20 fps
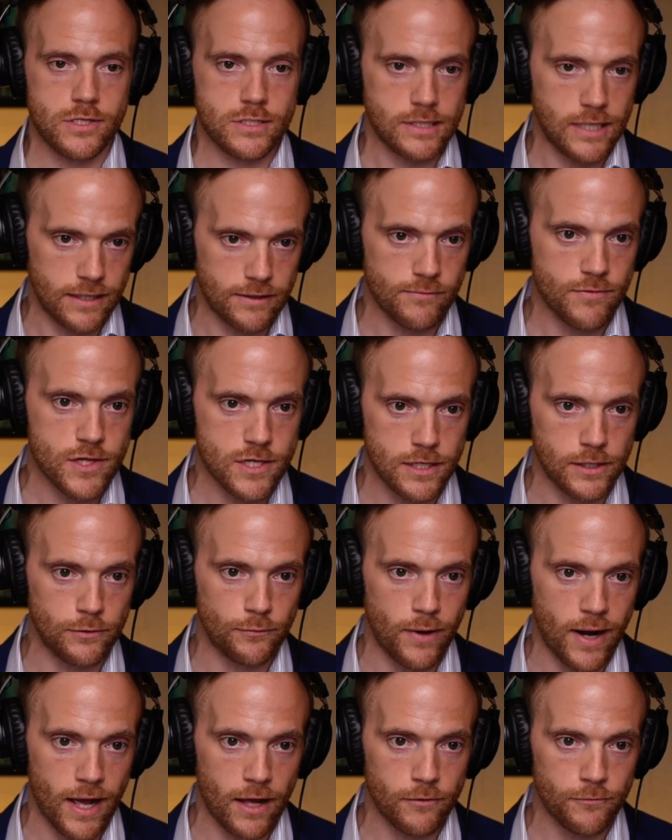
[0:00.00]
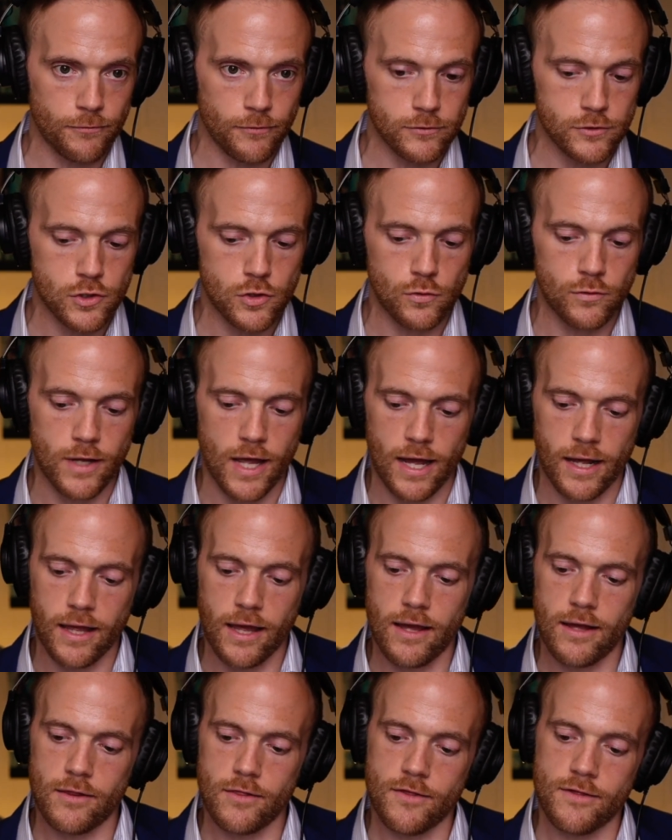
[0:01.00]
kind of sit around for 2
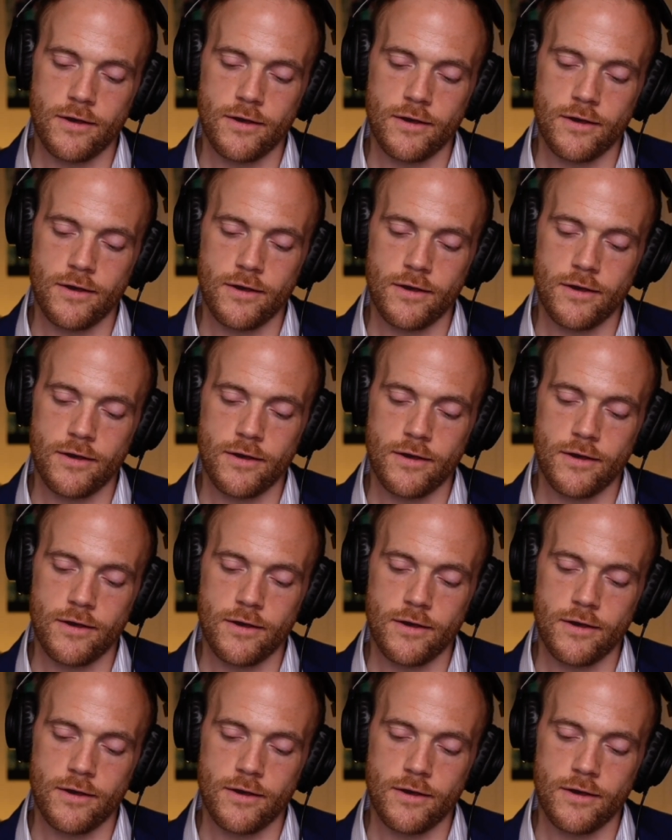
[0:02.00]
decades.